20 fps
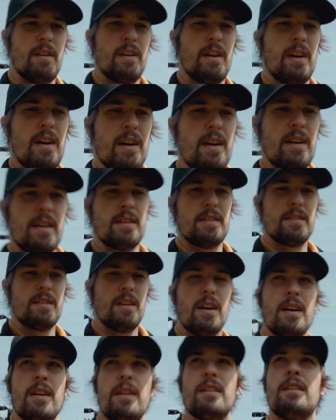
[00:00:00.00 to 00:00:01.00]
It's
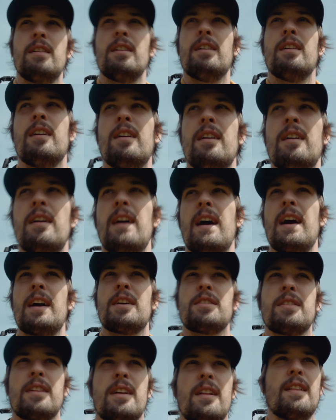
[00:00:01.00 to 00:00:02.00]
not
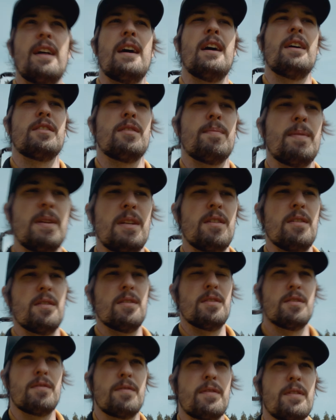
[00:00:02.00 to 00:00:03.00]
actually allowed to be
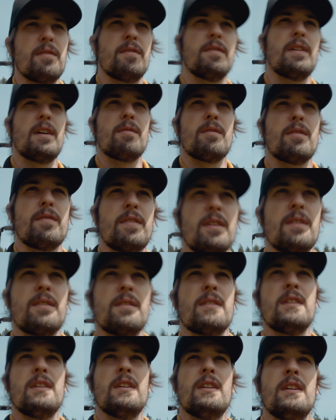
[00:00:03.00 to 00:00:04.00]
used for the flight review.
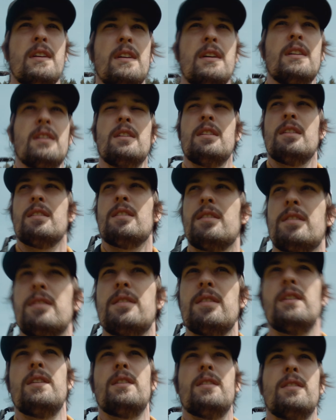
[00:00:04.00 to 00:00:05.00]

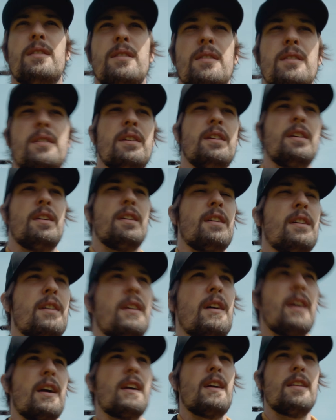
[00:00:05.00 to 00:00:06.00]
So
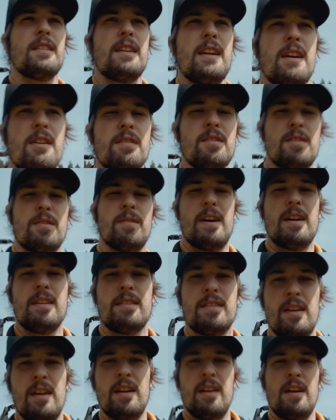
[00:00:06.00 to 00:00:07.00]
I got the Air
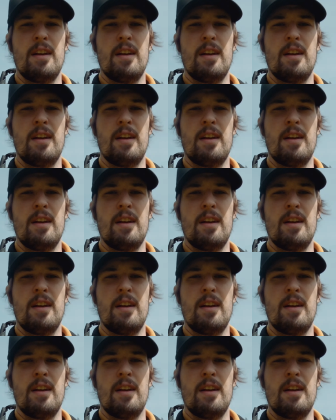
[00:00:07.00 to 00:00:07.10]
2S.